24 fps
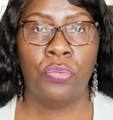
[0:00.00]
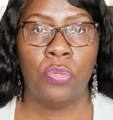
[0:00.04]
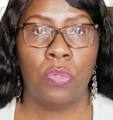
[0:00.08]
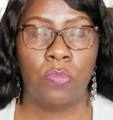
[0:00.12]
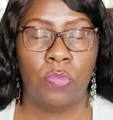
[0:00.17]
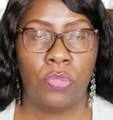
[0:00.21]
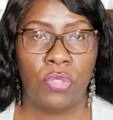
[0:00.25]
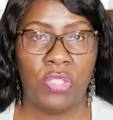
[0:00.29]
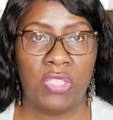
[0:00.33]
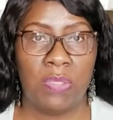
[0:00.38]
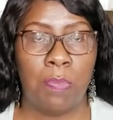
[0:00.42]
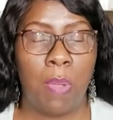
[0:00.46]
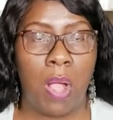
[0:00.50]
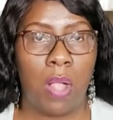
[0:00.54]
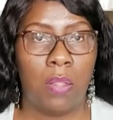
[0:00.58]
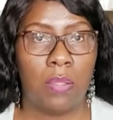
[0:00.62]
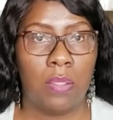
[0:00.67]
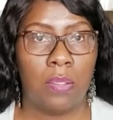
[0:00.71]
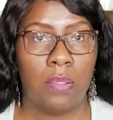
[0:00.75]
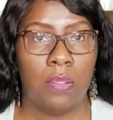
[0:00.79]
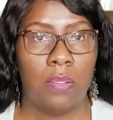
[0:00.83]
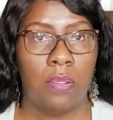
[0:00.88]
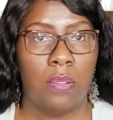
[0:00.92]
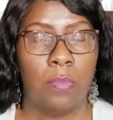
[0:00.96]
were small,
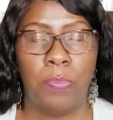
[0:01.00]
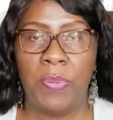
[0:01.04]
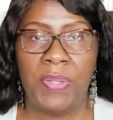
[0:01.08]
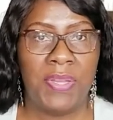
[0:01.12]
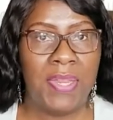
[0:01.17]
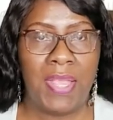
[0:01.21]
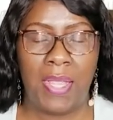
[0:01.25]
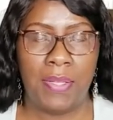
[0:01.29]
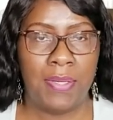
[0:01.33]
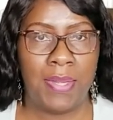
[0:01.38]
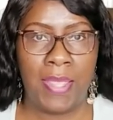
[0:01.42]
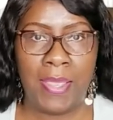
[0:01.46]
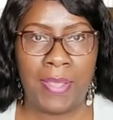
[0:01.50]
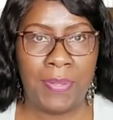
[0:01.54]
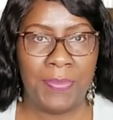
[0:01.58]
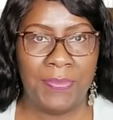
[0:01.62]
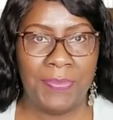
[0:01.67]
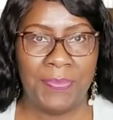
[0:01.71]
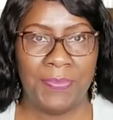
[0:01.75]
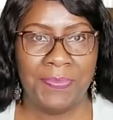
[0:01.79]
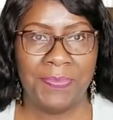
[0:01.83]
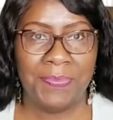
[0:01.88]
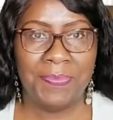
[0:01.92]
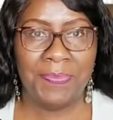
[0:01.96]
but not now.
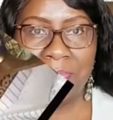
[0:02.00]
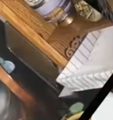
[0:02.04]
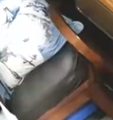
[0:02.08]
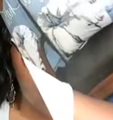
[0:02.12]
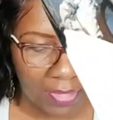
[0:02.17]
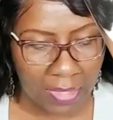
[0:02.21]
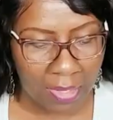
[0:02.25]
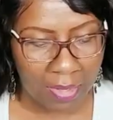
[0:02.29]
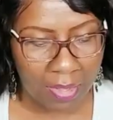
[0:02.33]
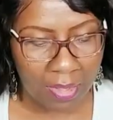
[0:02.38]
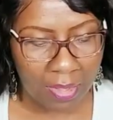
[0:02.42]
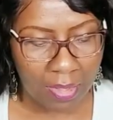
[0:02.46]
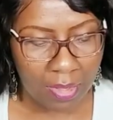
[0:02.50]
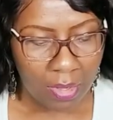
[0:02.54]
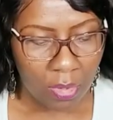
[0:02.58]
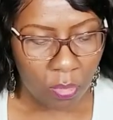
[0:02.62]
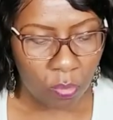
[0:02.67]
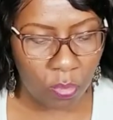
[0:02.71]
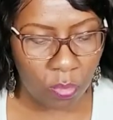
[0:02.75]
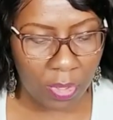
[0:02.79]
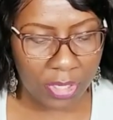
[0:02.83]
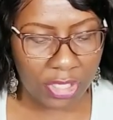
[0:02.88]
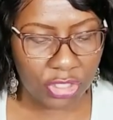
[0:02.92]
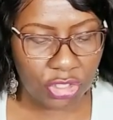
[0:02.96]

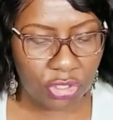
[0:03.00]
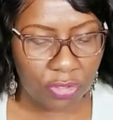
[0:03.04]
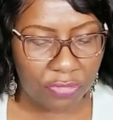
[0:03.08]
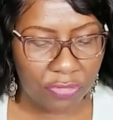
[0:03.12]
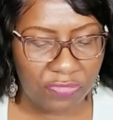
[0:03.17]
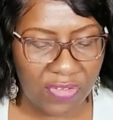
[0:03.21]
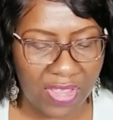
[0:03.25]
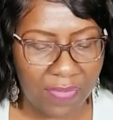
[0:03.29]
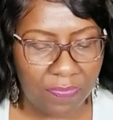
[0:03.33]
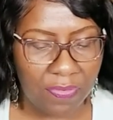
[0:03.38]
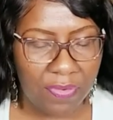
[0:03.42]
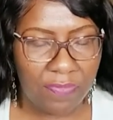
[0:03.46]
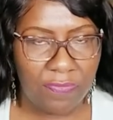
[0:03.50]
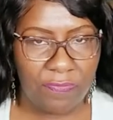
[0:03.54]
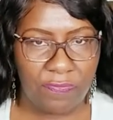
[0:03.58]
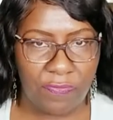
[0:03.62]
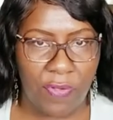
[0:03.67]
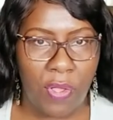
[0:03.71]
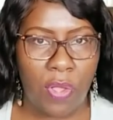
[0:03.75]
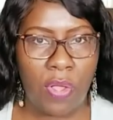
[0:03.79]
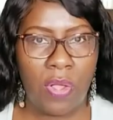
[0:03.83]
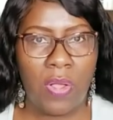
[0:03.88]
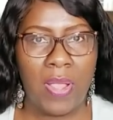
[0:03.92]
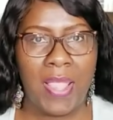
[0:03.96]
What is your favorite
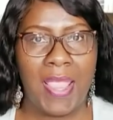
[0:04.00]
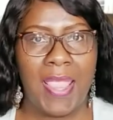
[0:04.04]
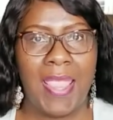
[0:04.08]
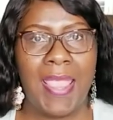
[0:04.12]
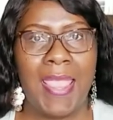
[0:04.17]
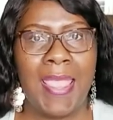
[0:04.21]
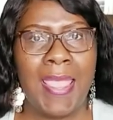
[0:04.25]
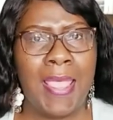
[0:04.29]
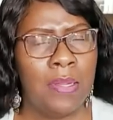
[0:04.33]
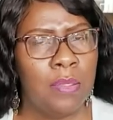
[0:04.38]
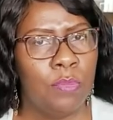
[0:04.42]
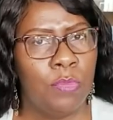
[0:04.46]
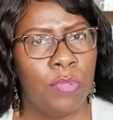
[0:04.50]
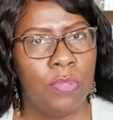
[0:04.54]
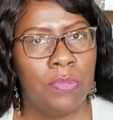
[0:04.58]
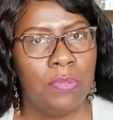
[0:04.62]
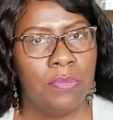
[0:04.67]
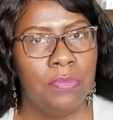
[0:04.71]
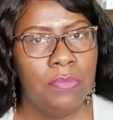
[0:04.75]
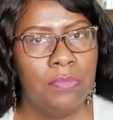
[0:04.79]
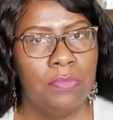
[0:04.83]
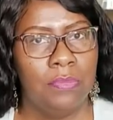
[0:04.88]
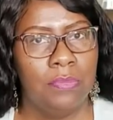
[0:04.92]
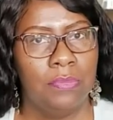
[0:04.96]
fall animal?
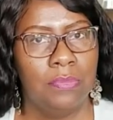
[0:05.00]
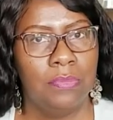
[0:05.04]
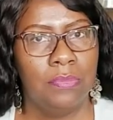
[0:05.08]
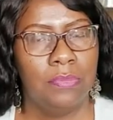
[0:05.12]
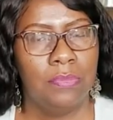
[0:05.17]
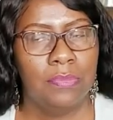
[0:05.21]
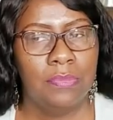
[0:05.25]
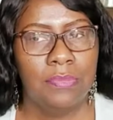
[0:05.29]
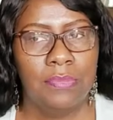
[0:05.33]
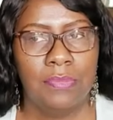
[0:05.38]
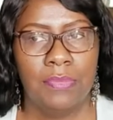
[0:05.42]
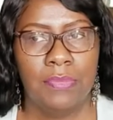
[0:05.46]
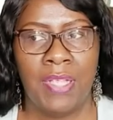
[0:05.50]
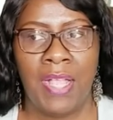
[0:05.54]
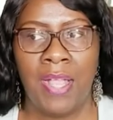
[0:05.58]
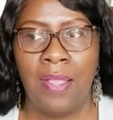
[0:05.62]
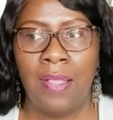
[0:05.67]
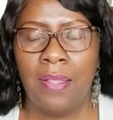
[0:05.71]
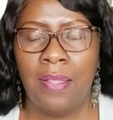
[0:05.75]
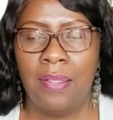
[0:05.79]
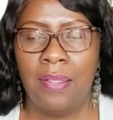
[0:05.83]
Huh.